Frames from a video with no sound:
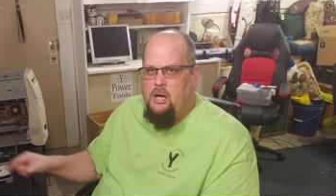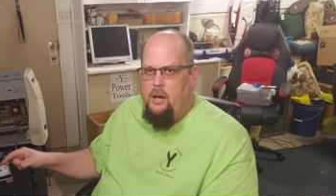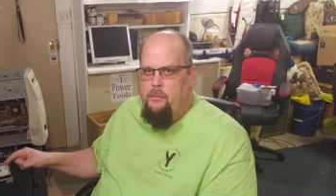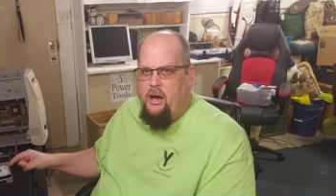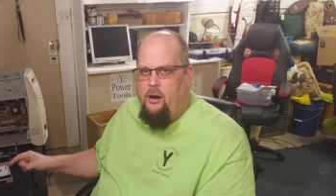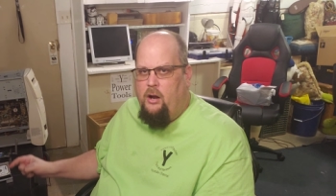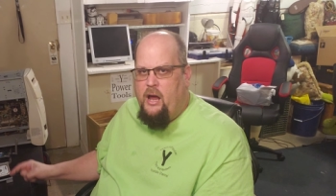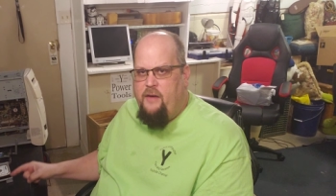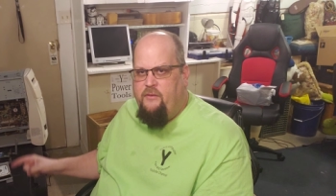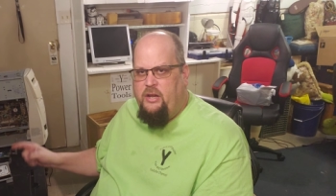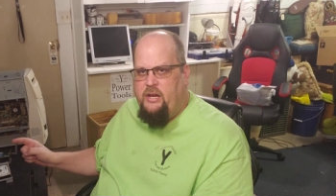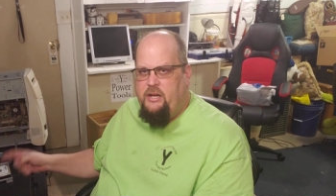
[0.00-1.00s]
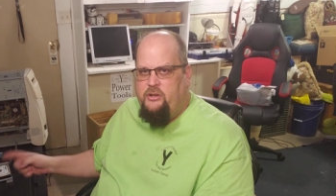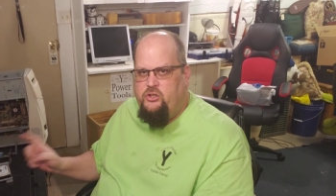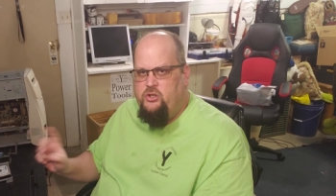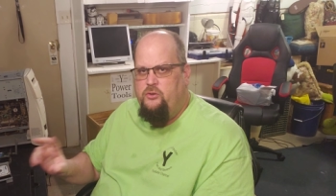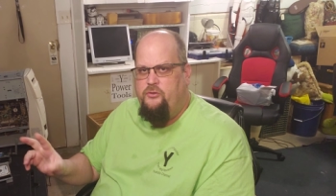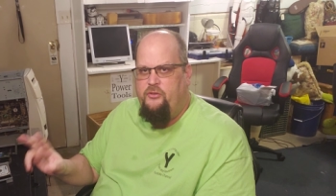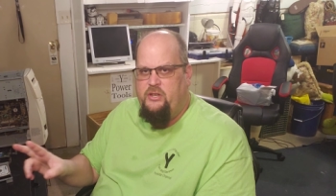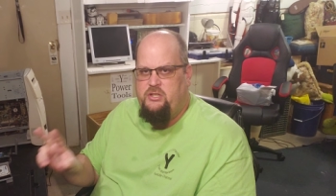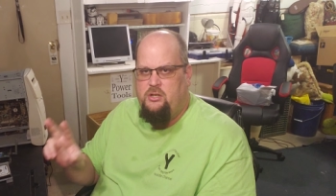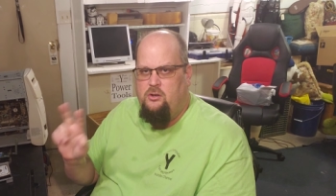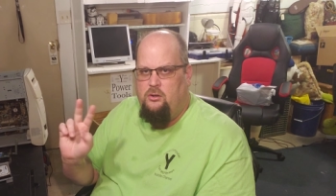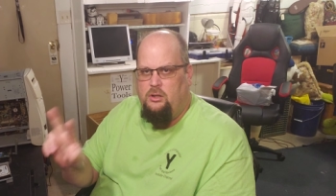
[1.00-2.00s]
about having it in two
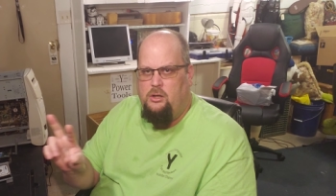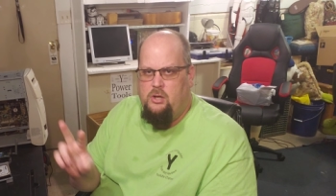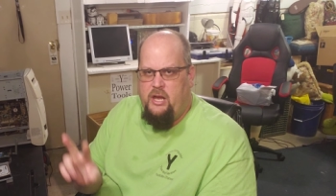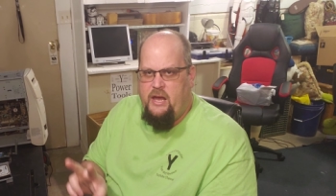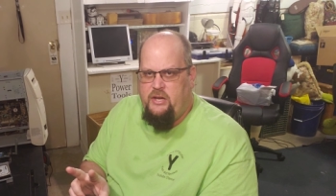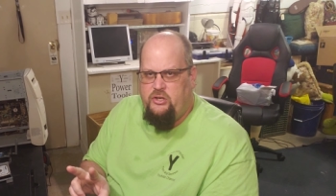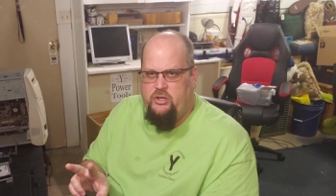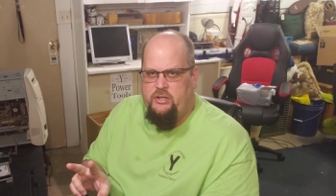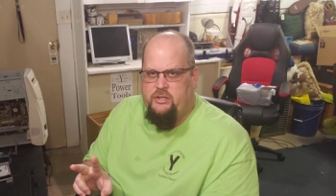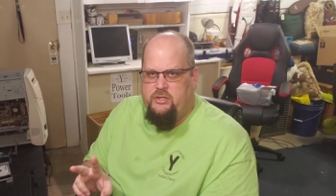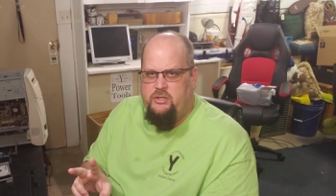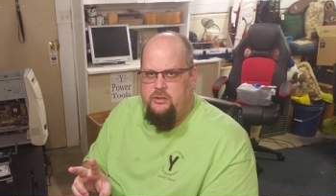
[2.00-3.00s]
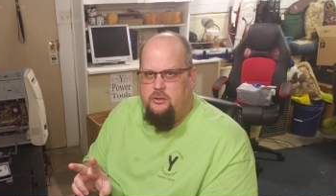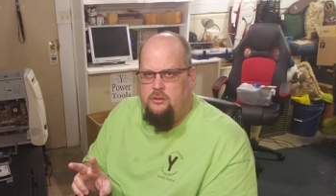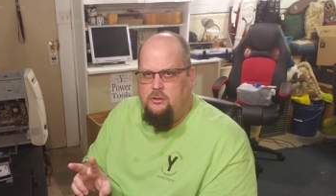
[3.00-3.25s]
physical locations.